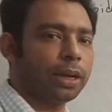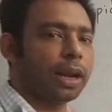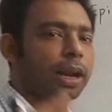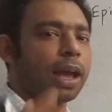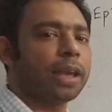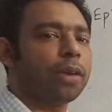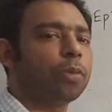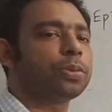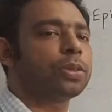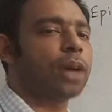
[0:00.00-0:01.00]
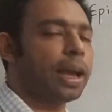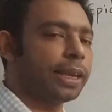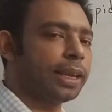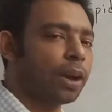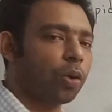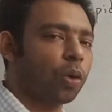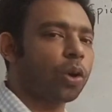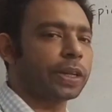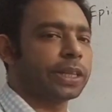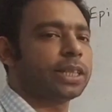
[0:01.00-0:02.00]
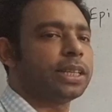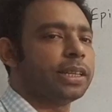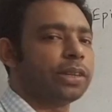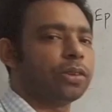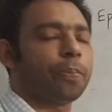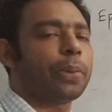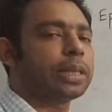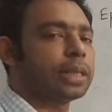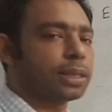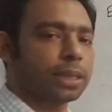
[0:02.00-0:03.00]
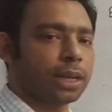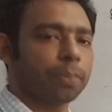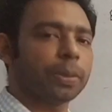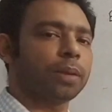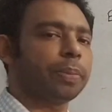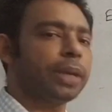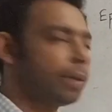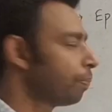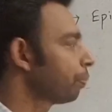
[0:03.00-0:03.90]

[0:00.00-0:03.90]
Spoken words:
and I hope so I got it here, your presence, that make me